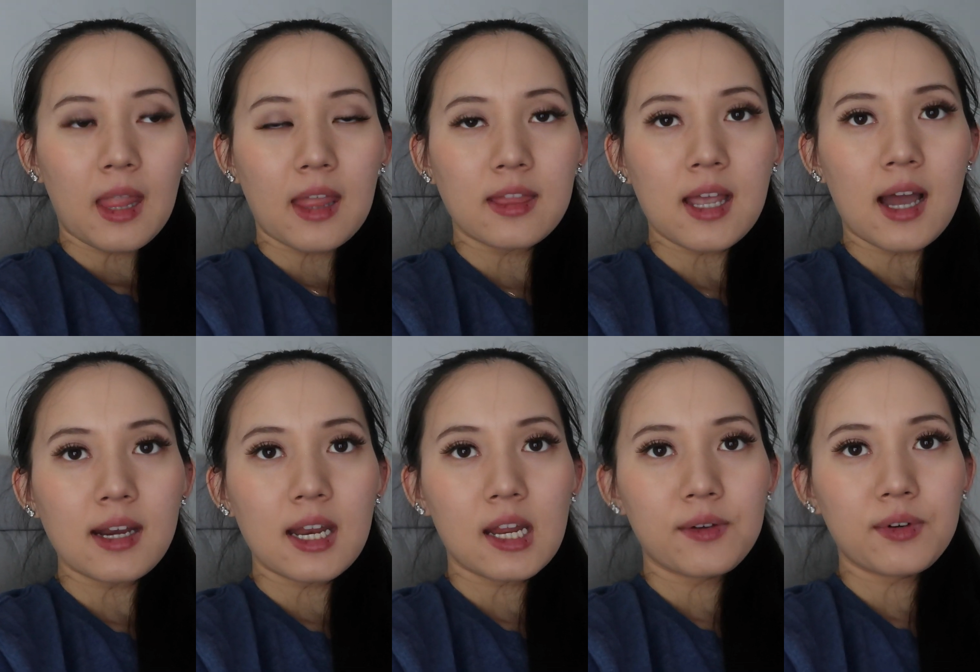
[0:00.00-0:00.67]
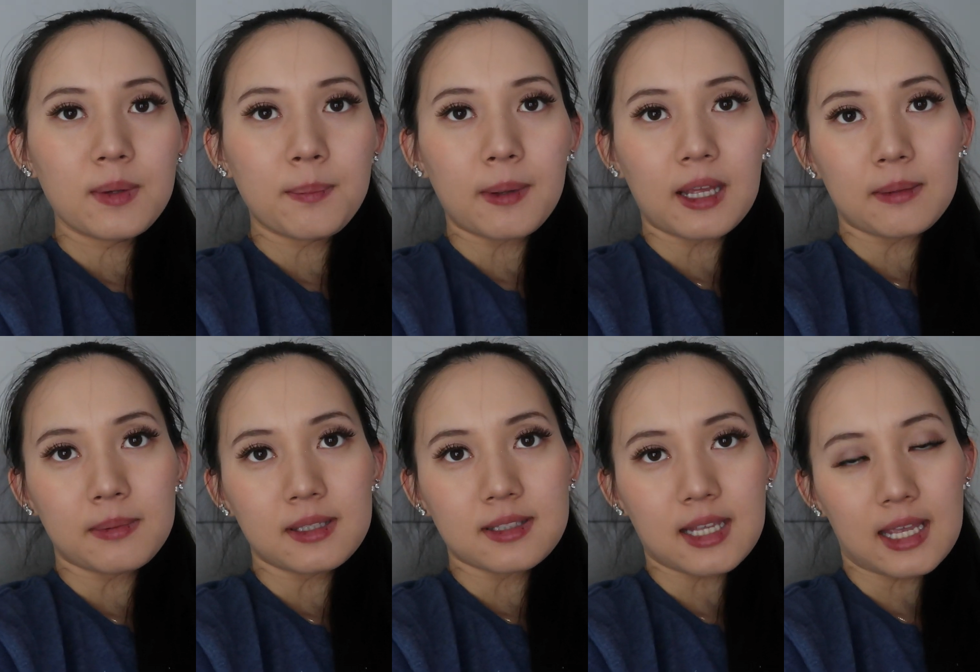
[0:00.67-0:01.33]
not every
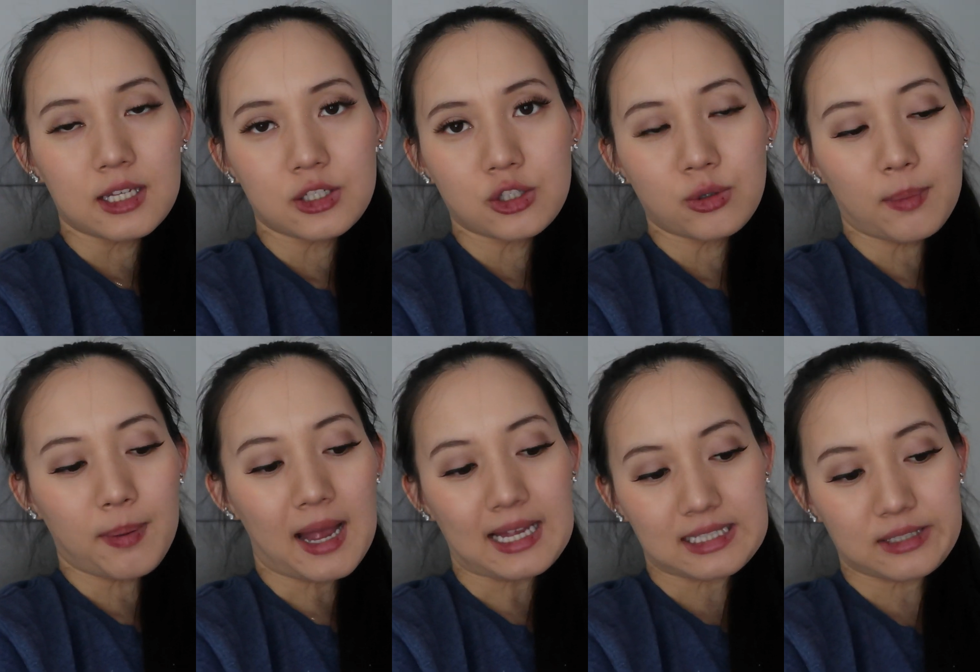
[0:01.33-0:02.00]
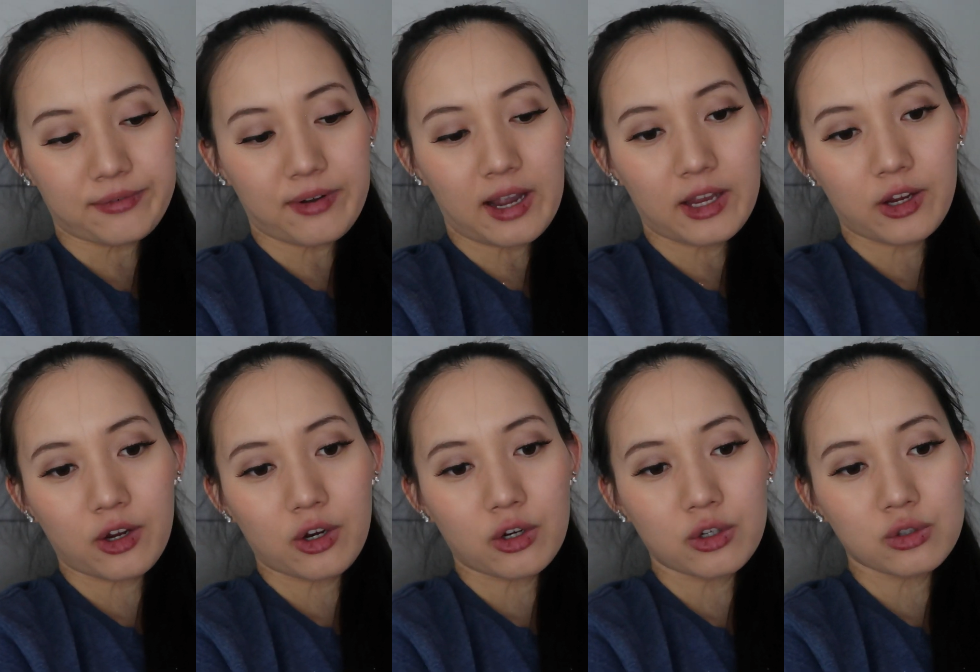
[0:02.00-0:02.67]
baby takes to a
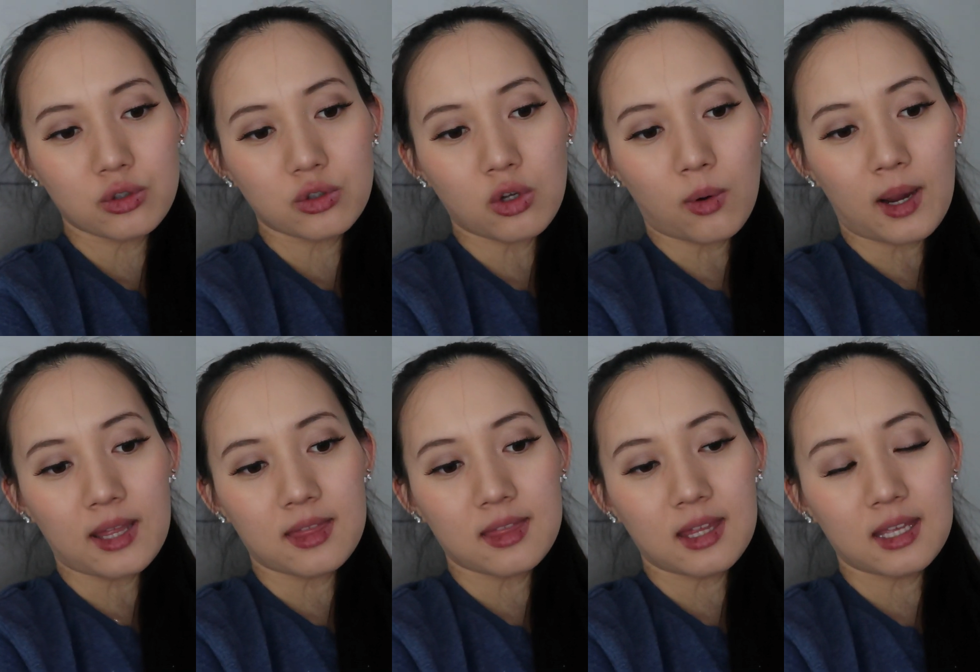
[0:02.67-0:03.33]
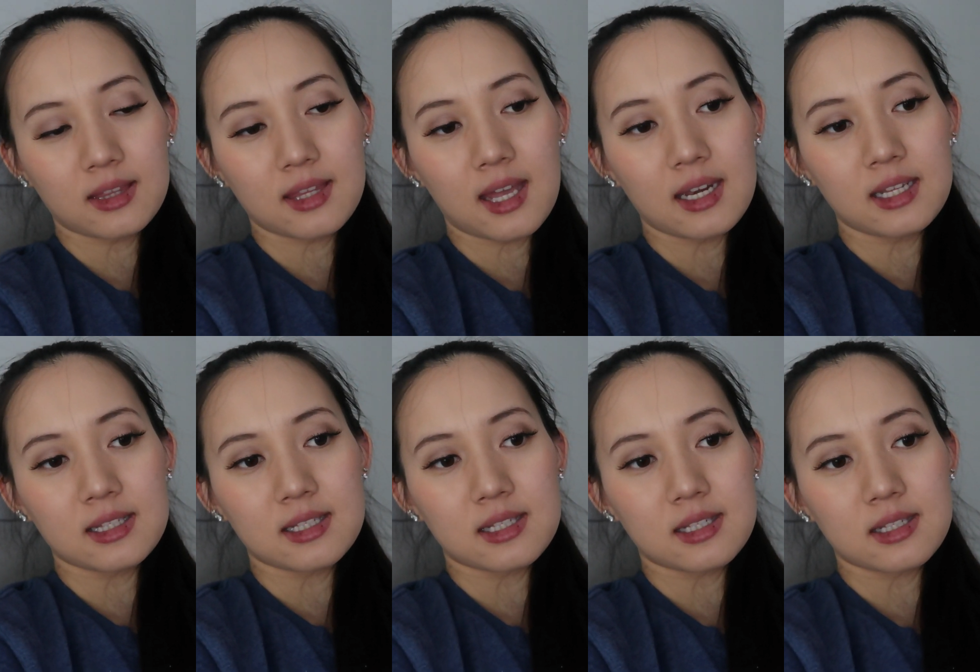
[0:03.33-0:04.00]
pacifier, so I think that
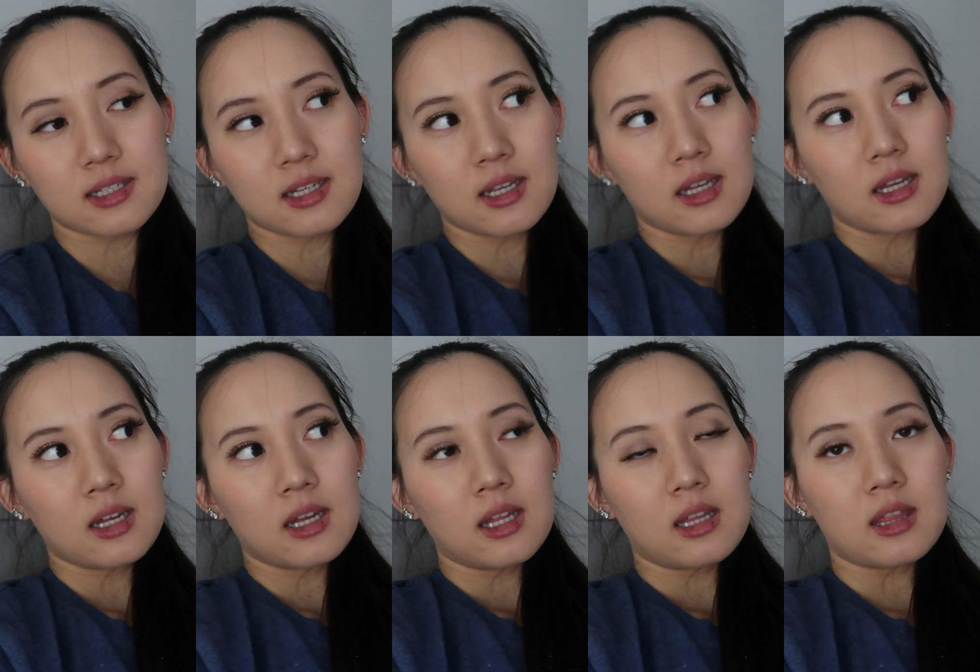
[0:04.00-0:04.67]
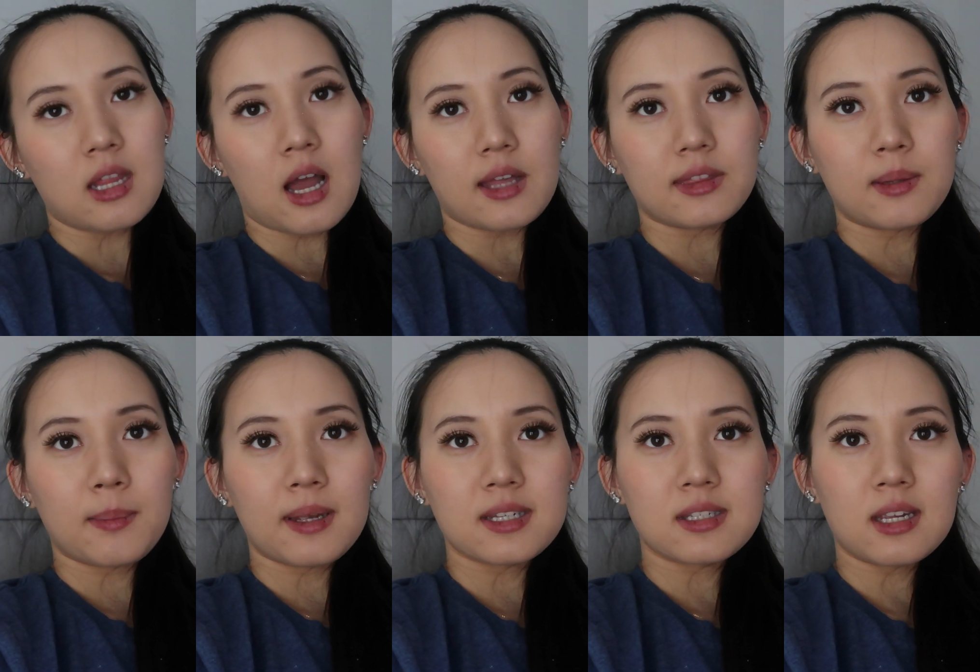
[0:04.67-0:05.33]
it's not the
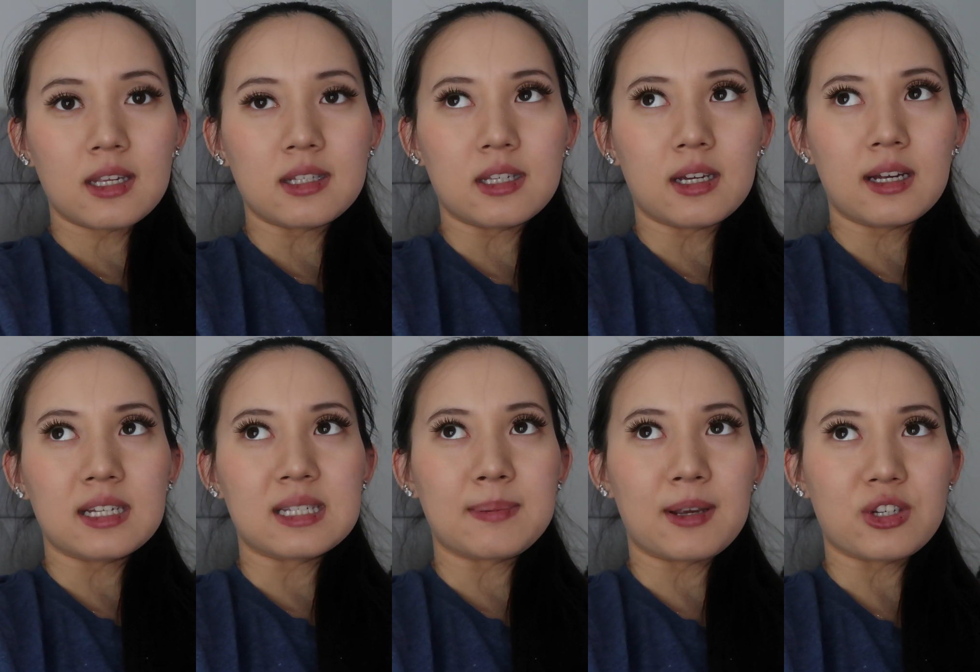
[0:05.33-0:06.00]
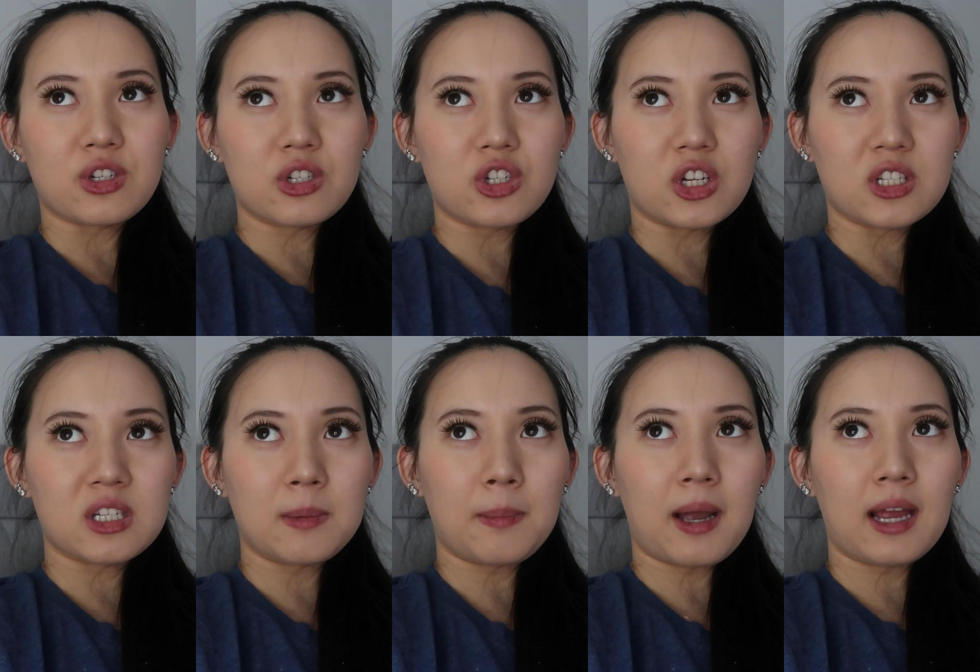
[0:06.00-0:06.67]
best idea, especially just
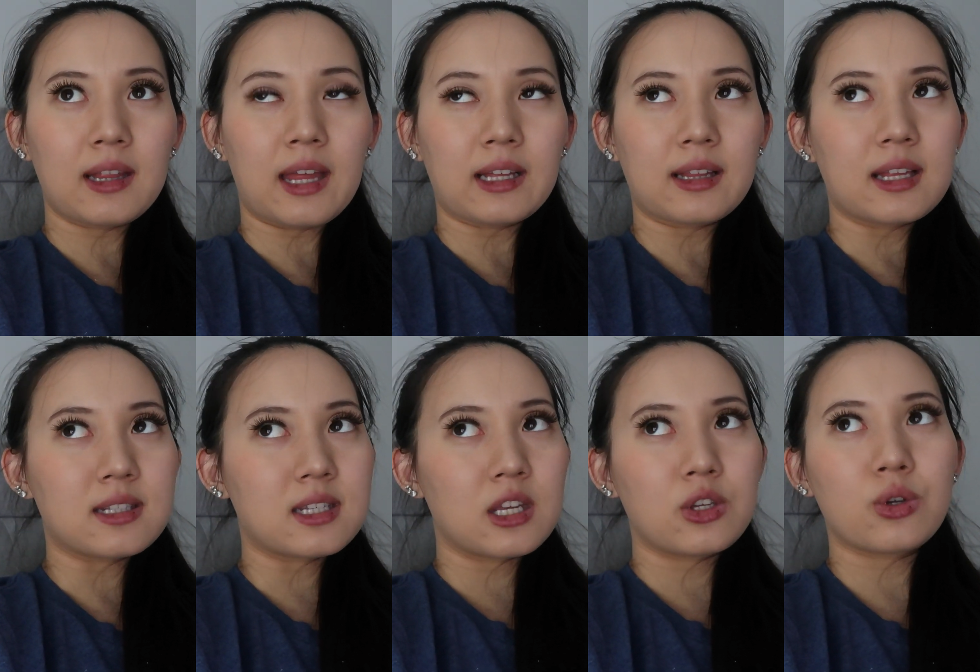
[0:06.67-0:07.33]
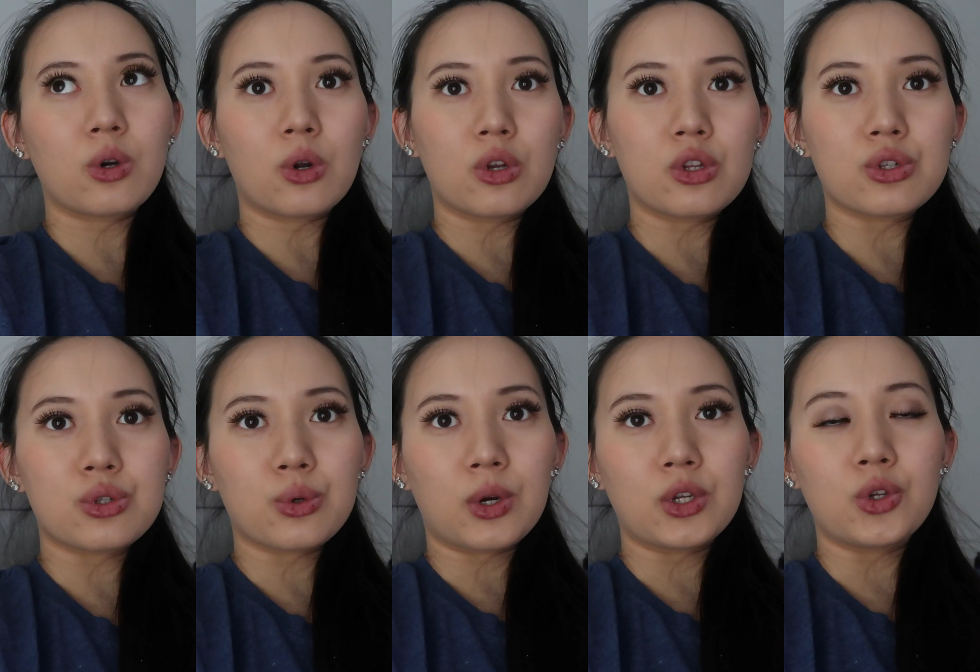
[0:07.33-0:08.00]
to buy, like, let's say you go to the
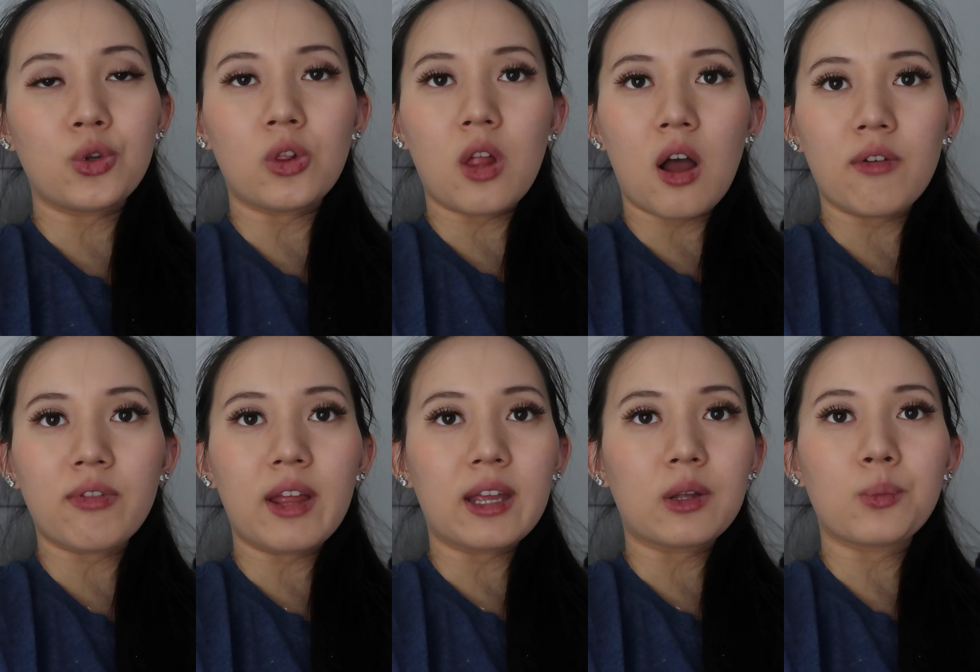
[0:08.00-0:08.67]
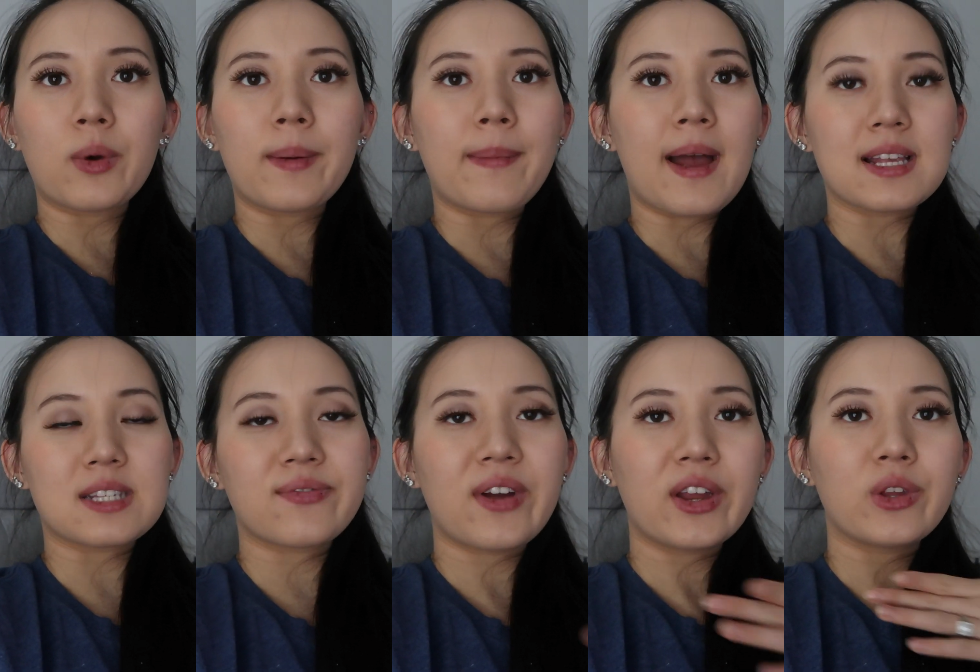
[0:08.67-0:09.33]
store and you love like one
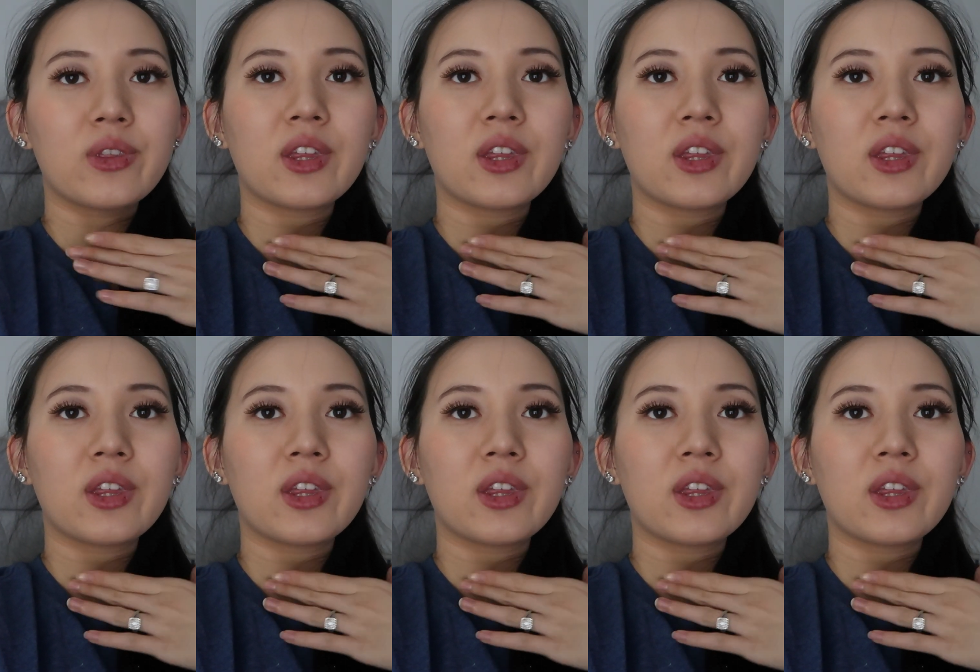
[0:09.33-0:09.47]
pacifier and you